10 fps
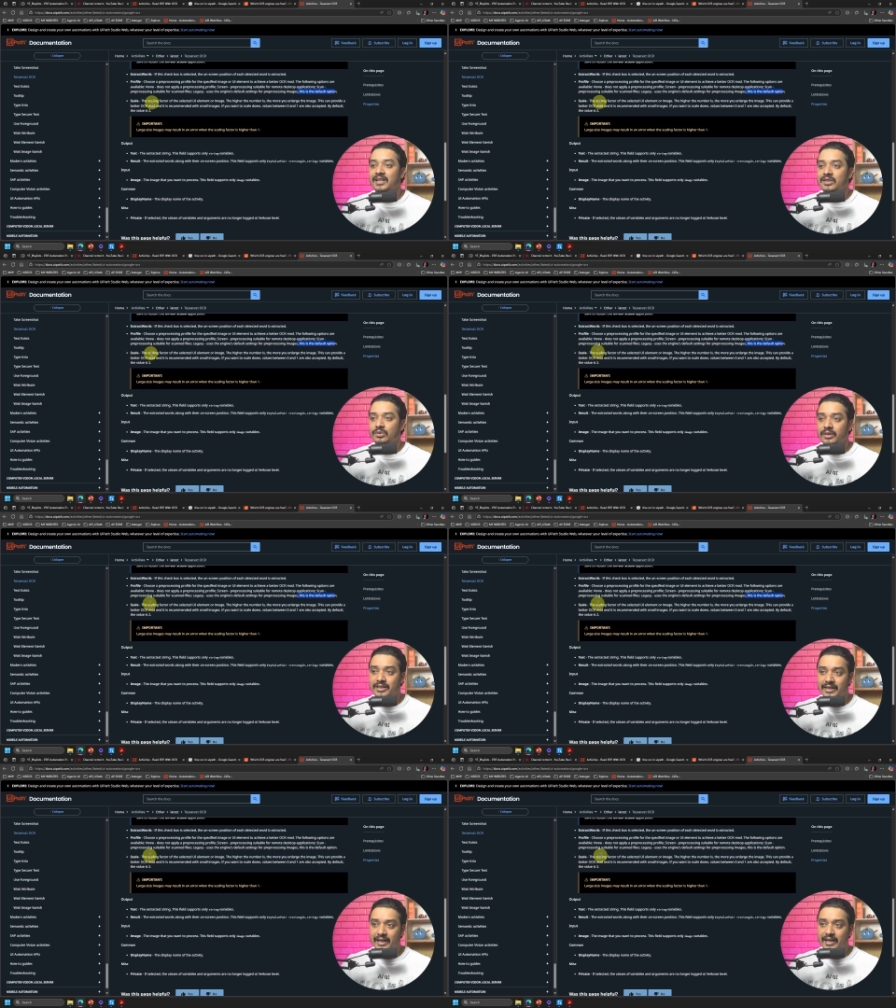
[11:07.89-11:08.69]
So the
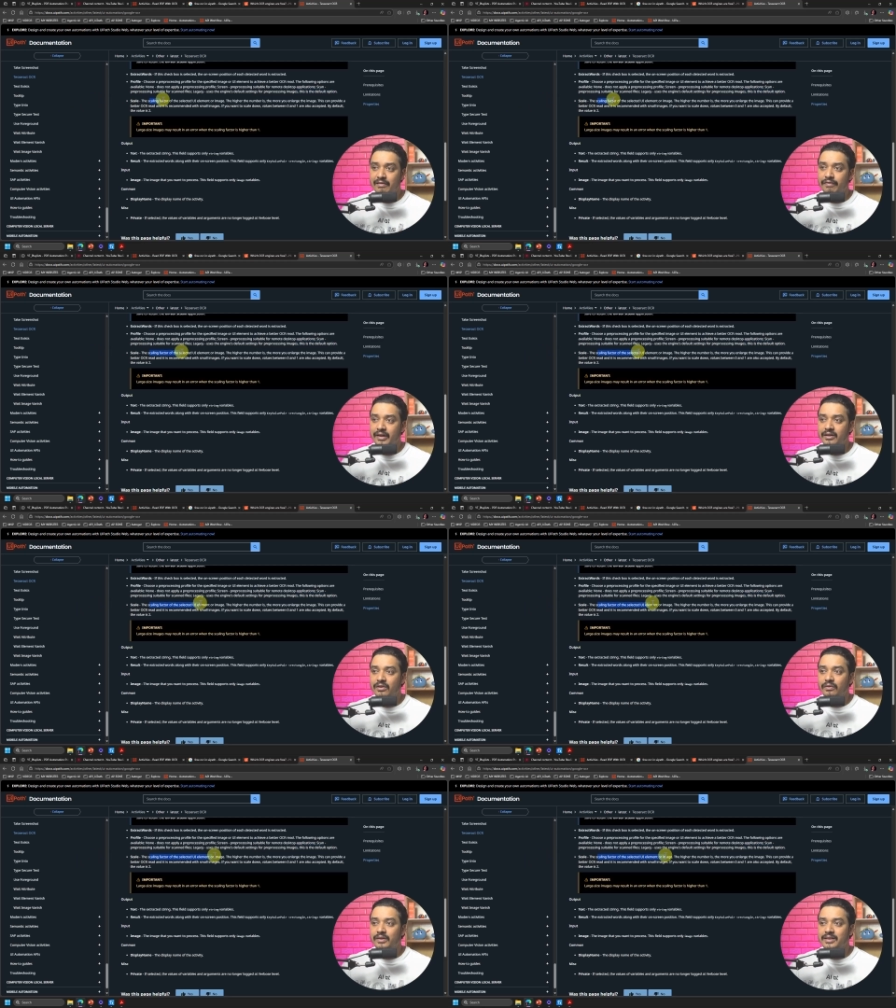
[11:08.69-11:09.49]
scaling
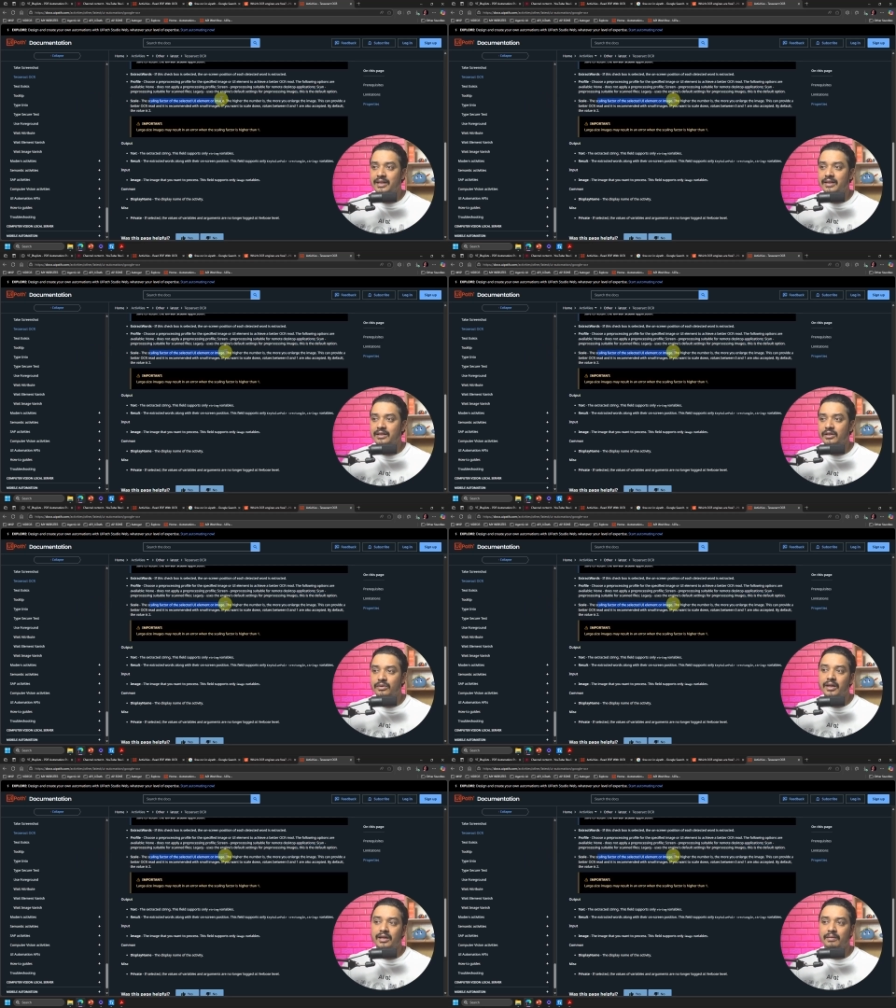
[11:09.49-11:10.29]
factor of the selected
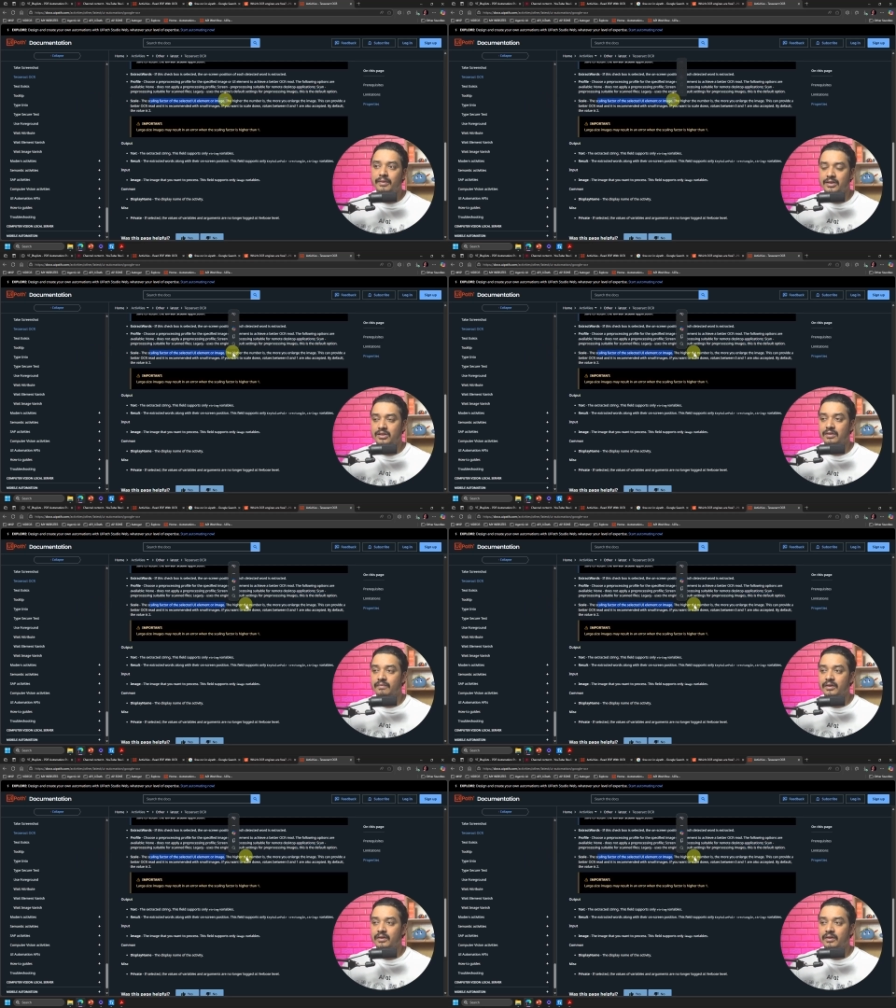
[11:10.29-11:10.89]
UI image,